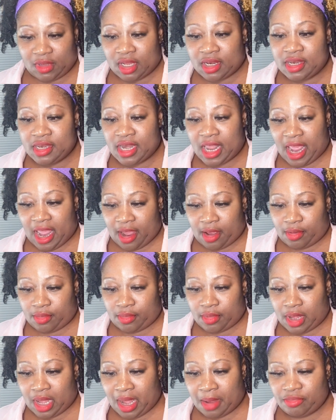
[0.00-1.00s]
now,
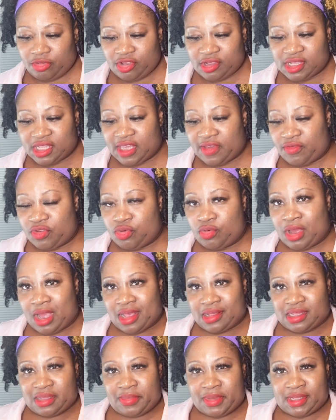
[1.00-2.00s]
I'm just giving you
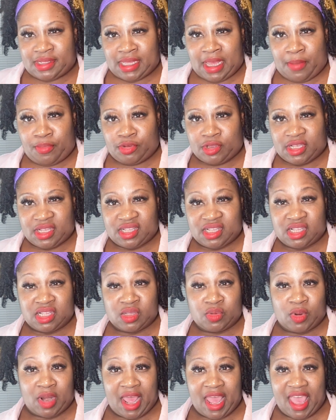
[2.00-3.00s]
guys some examples because this
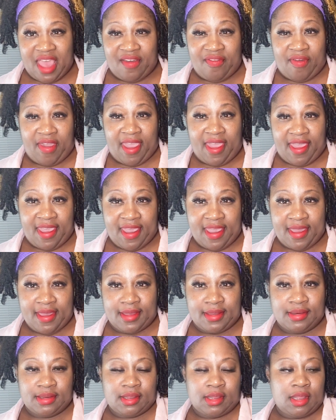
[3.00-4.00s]
is what I have at
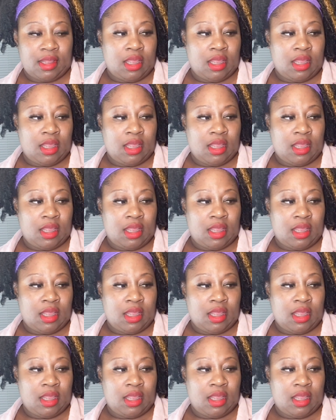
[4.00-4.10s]
hand.